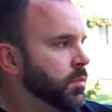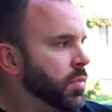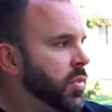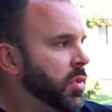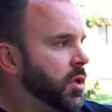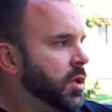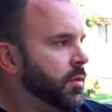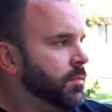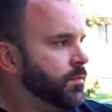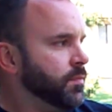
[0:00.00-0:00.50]

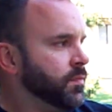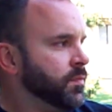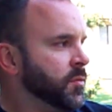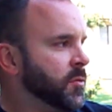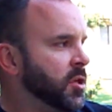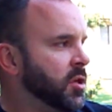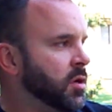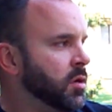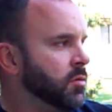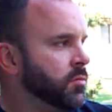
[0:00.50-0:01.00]
But,
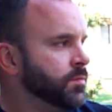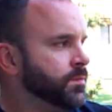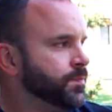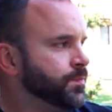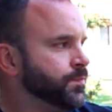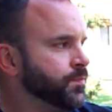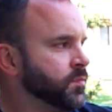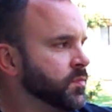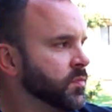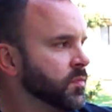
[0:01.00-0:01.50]
you know,
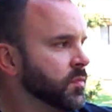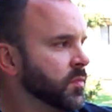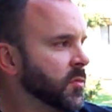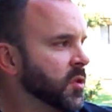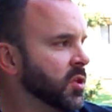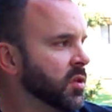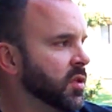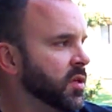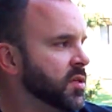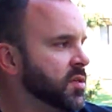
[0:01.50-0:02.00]

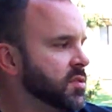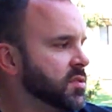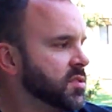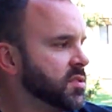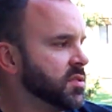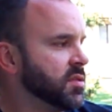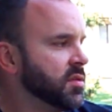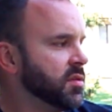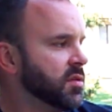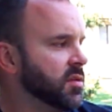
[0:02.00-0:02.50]
at
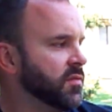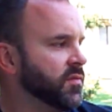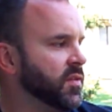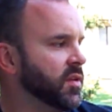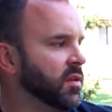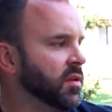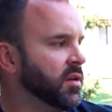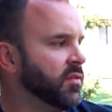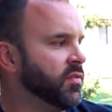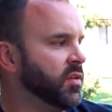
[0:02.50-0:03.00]
least if you
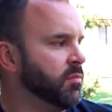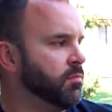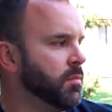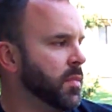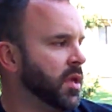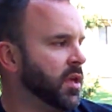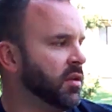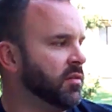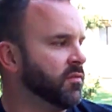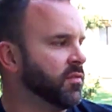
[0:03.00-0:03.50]
live in
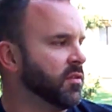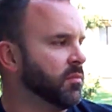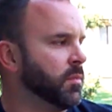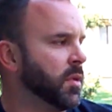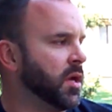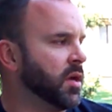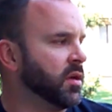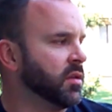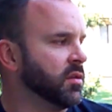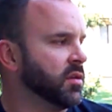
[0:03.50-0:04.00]
Maine,
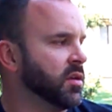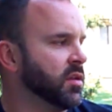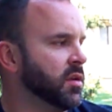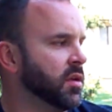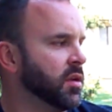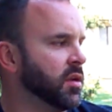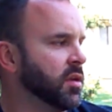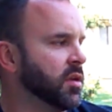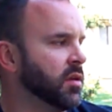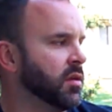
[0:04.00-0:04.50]
Vermont,
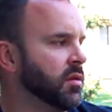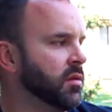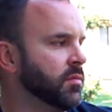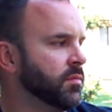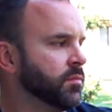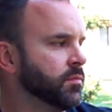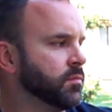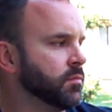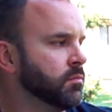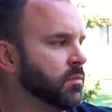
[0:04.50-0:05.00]
Connecticut,
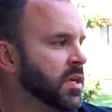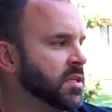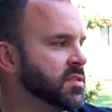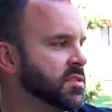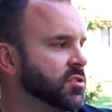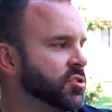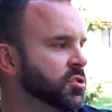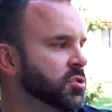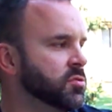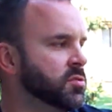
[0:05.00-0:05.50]

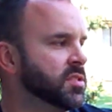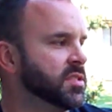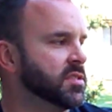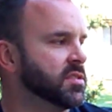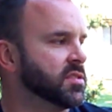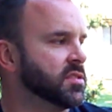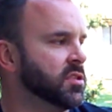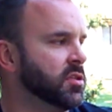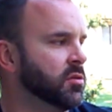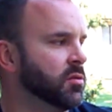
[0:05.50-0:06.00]

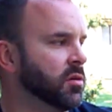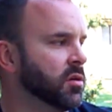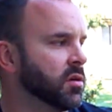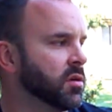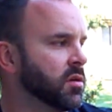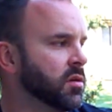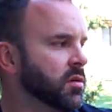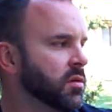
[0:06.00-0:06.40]
Massachusetts, New York,